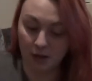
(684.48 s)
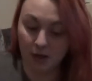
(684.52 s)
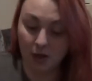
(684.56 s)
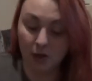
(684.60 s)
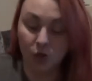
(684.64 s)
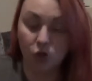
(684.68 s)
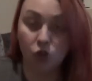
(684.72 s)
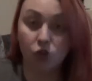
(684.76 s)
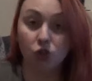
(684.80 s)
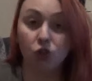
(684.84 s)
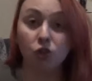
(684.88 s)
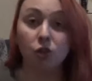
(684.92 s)

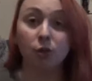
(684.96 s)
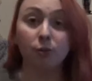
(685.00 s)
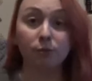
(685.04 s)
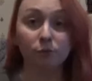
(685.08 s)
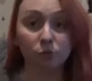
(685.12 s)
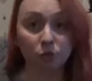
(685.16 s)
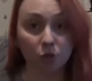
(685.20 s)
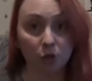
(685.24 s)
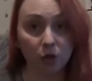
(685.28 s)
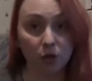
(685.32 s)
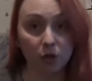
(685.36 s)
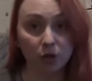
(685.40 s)

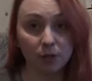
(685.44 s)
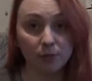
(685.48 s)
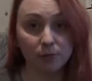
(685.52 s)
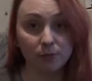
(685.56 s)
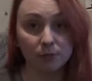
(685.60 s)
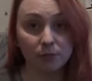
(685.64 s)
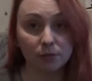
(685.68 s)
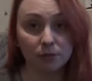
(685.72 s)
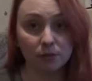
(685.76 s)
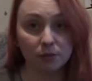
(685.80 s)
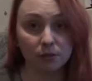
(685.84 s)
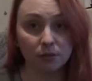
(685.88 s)

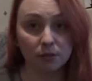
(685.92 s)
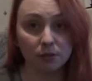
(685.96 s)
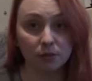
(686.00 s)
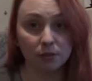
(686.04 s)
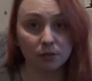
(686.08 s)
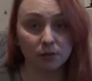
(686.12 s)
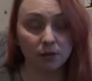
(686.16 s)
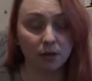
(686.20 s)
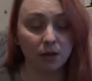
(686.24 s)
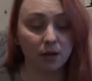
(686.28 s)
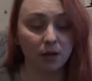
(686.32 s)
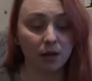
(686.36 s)
Sometimes,
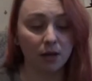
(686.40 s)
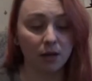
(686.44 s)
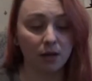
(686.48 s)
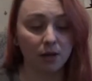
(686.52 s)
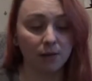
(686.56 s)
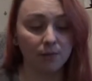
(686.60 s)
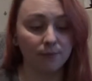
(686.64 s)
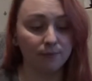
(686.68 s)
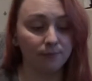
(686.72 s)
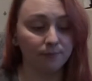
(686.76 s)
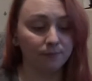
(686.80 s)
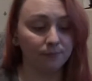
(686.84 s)

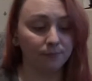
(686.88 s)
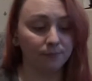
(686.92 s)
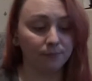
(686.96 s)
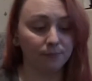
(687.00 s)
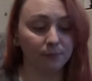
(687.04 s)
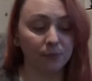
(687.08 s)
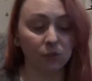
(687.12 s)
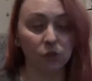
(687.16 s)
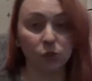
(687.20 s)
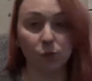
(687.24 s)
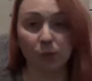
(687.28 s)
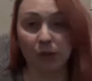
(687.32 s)

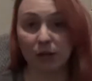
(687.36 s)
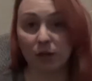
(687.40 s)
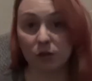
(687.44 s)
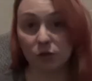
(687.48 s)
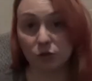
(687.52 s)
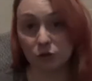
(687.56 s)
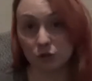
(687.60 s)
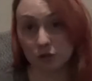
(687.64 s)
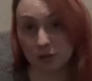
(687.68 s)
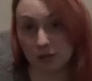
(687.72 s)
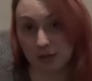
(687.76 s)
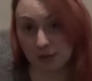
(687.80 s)
because Willow
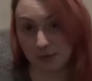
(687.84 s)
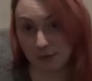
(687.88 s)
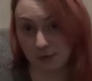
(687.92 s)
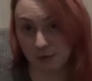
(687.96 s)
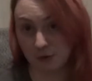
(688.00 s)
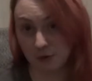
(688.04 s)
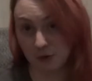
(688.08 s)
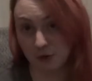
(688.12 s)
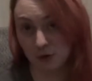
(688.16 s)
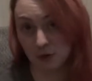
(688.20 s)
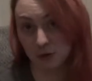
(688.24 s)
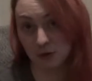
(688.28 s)
does sleep
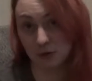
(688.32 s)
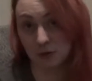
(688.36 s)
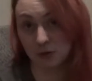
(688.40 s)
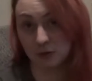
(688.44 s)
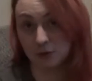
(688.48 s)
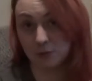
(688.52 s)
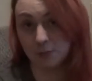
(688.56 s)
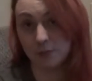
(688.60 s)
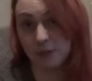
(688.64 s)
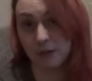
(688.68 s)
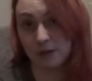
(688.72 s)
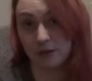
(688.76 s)
for a long
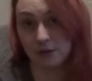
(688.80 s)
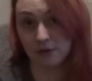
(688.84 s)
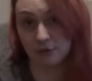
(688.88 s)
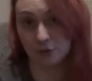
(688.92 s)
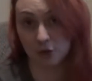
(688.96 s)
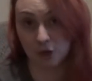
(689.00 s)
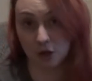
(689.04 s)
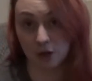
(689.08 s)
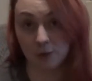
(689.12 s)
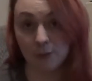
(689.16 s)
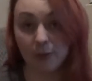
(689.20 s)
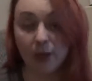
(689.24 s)
period of
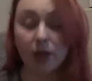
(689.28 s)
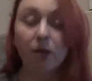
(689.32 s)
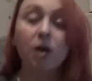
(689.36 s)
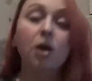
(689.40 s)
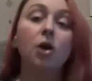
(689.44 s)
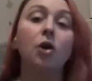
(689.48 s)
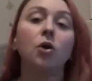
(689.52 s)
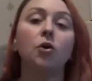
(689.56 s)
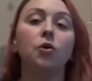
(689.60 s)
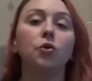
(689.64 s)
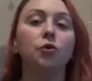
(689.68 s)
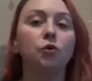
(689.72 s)
time,
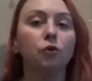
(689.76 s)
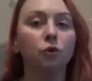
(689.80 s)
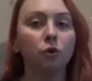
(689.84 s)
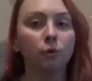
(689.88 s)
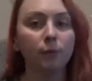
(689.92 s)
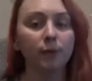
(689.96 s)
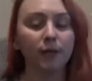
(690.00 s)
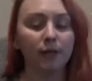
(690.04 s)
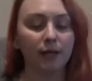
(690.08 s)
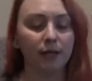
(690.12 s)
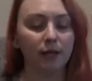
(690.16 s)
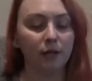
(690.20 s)

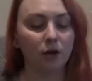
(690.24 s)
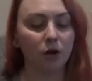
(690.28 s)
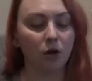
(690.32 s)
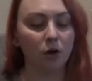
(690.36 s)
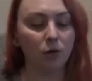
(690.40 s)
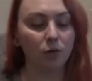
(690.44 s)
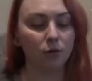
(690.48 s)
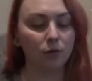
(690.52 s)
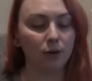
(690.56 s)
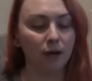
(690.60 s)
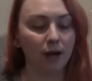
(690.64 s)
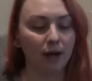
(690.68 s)
normally I
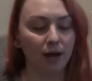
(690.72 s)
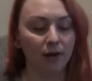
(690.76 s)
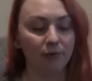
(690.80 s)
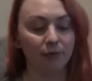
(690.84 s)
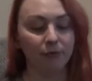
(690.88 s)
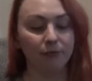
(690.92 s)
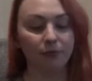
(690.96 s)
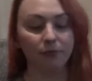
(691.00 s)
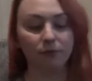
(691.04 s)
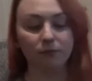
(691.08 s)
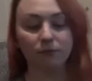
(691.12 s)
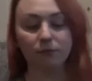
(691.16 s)
will have
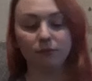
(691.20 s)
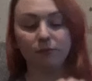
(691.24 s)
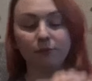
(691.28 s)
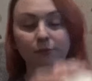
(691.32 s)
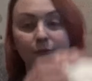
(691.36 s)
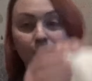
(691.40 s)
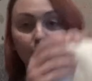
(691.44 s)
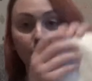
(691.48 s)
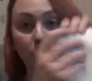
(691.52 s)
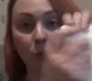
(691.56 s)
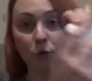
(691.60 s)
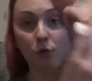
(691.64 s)

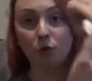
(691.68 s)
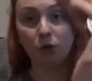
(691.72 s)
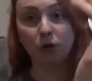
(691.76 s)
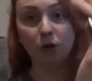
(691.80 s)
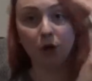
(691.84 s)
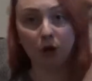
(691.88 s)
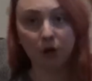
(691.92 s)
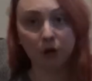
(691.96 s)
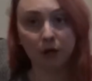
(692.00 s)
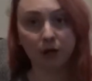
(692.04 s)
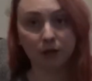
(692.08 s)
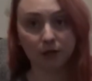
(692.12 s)
4
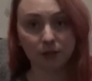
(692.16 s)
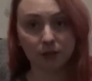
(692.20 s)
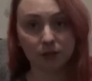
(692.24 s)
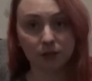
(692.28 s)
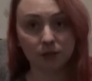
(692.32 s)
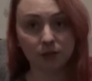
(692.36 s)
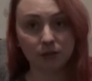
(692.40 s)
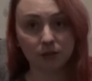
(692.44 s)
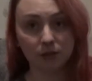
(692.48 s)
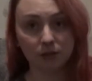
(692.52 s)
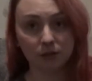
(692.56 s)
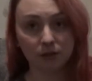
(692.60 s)

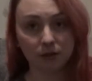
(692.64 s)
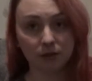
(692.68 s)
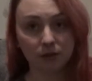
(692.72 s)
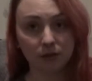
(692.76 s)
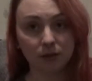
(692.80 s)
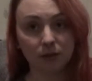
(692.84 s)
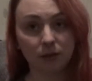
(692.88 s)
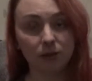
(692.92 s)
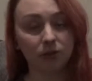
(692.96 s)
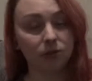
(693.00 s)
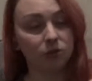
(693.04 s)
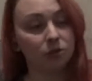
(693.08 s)
liners,
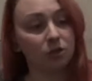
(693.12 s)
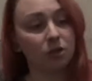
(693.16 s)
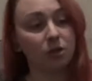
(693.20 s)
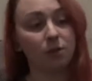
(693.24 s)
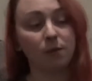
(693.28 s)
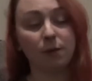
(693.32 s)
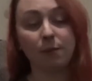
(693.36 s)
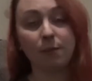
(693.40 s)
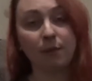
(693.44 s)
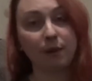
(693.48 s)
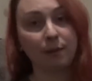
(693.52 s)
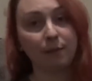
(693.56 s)
so
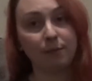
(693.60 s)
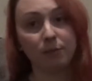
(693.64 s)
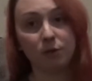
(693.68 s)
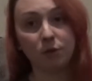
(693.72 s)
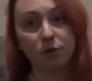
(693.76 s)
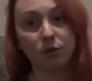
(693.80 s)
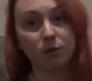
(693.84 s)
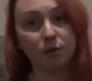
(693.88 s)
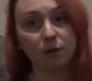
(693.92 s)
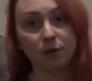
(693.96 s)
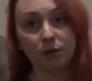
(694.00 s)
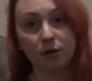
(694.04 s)
a
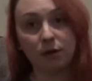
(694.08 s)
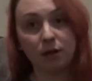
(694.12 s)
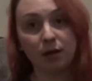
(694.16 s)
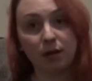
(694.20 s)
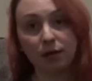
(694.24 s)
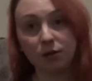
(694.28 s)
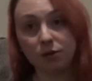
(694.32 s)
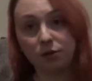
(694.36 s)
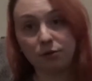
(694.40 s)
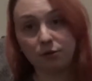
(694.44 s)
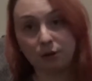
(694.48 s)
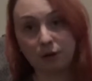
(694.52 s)
bamboo one
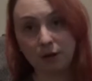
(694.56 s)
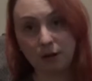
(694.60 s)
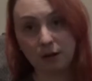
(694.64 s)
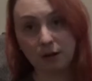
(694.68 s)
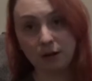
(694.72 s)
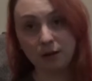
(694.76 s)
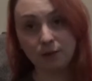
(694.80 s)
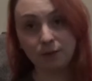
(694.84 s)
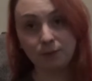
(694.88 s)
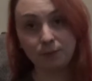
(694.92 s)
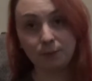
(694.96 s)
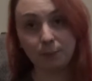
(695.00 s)
and 3
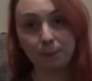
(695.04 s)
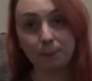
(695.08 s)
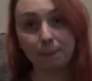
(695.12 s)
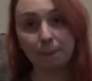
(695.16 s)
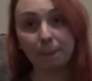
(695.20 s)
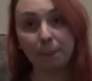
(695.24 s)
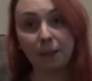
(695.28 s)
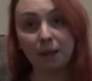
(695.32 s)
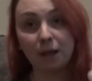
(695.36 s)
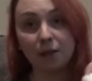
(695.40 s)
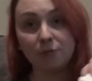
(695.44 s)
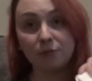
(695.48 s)

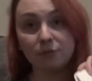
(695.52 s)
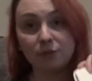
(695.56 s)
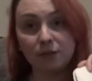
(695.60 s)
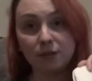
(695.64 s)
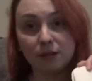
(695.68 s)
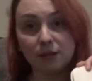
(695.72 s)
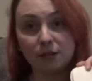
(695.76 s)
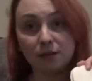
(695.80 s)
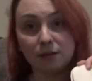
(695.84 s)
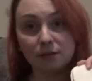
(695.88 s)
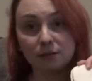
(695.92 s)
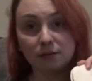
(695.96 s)
of the,